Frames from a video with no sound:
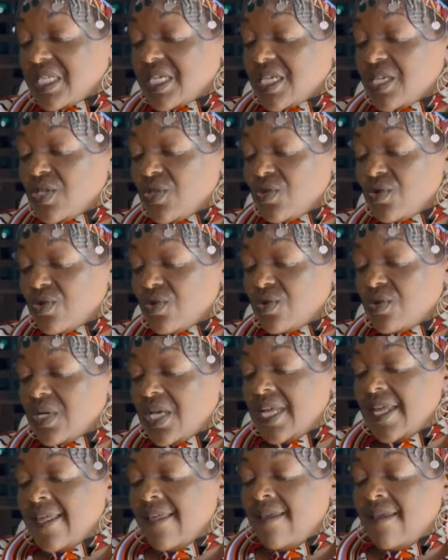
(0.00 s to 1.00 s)
that I know,
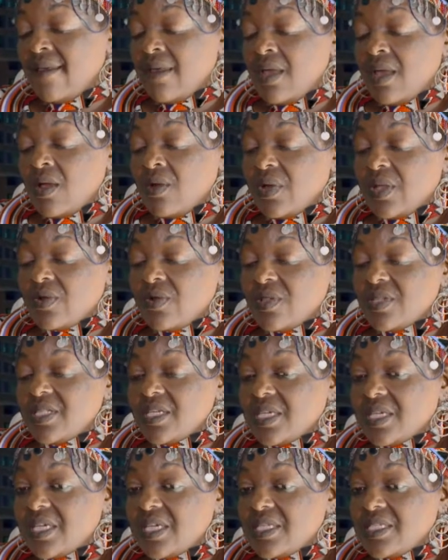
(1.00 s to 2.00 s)
when all
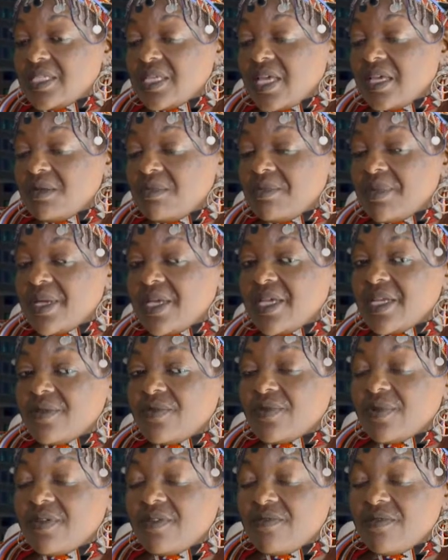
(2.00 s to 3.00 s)
the kids are in bed,
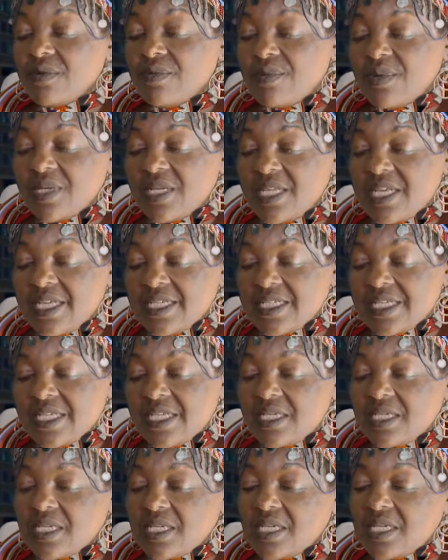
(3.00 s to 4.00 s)
everybody has
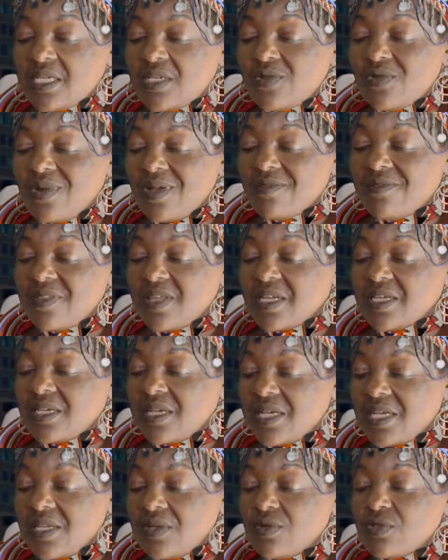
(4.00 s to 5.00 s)
eaten, and you have that
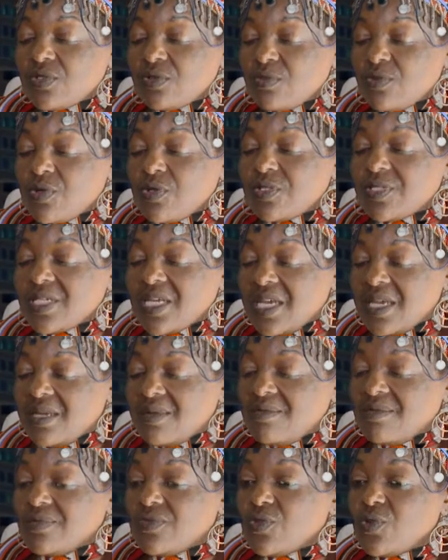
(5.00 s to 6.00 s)
little small
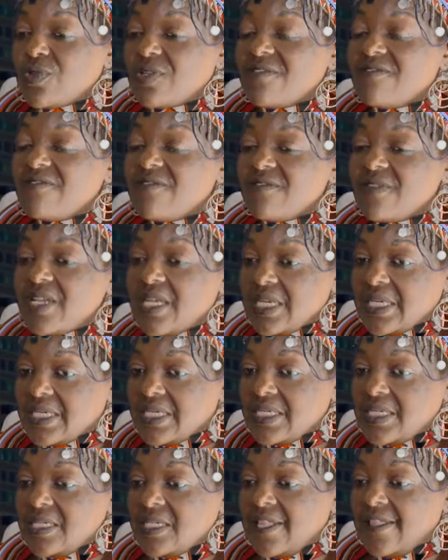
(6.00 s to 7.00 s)
time to
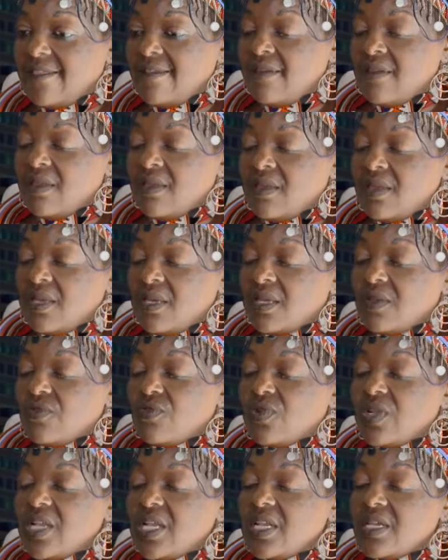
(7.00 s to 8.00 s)
reflect. It
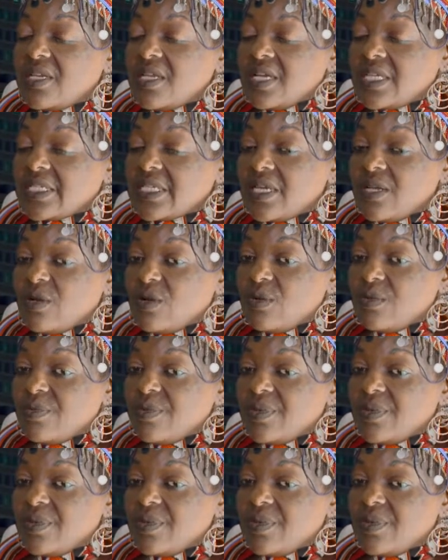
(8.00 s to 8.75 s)
really does help.